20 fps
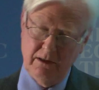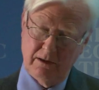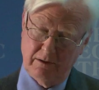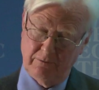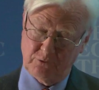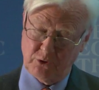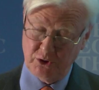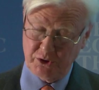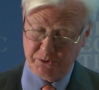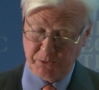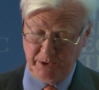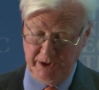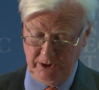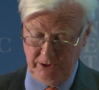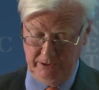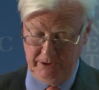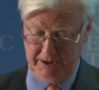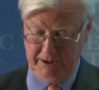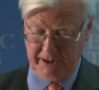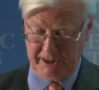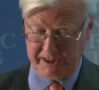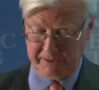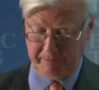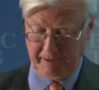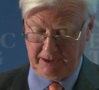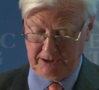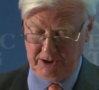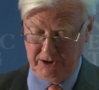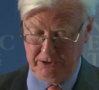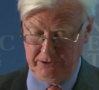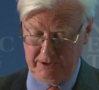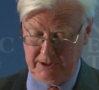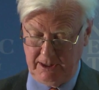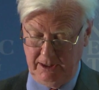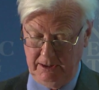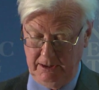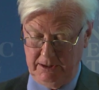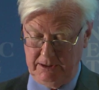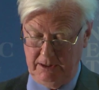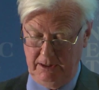of course, we know that expected
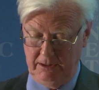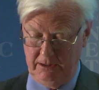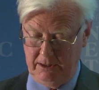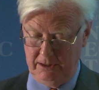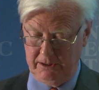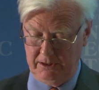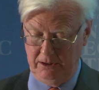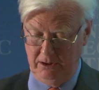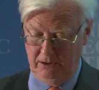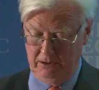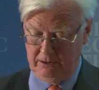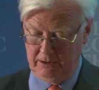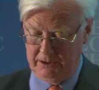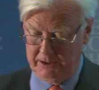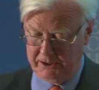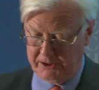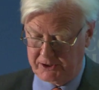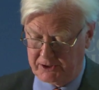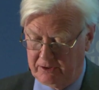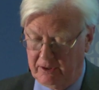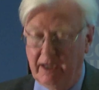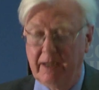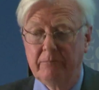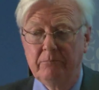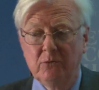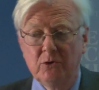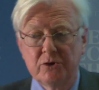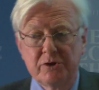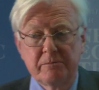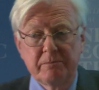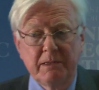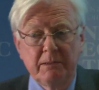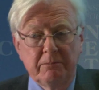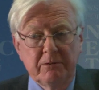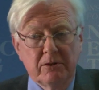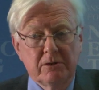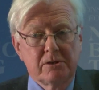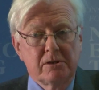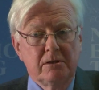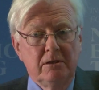utility does not describe most
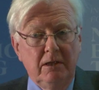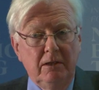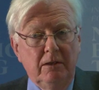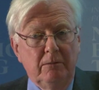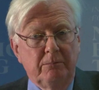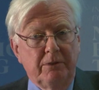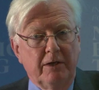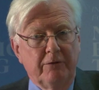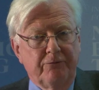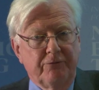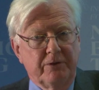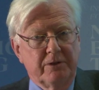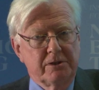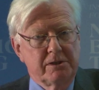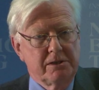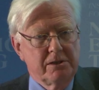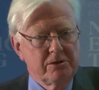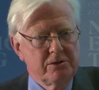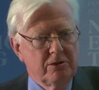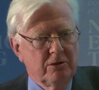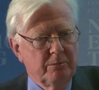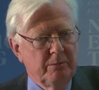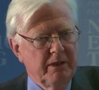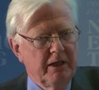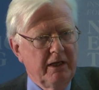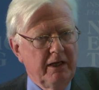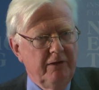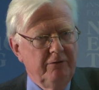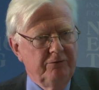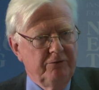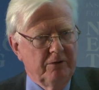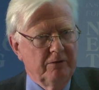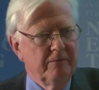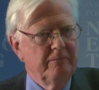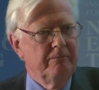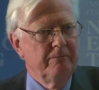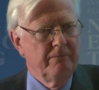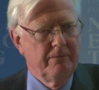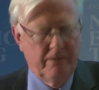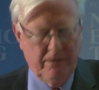people's preferences or behavior
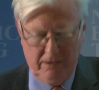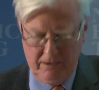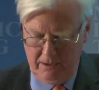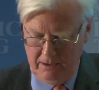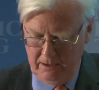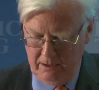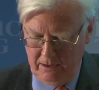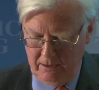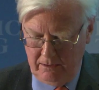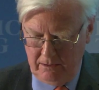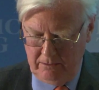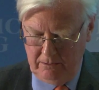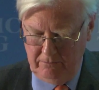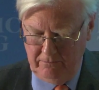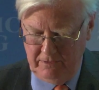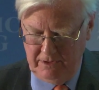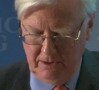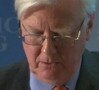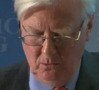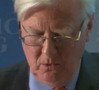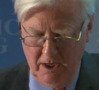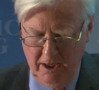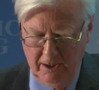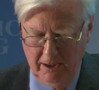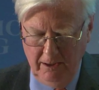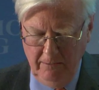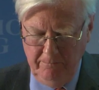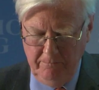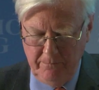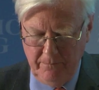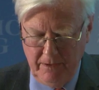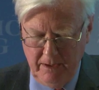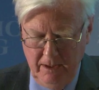very well.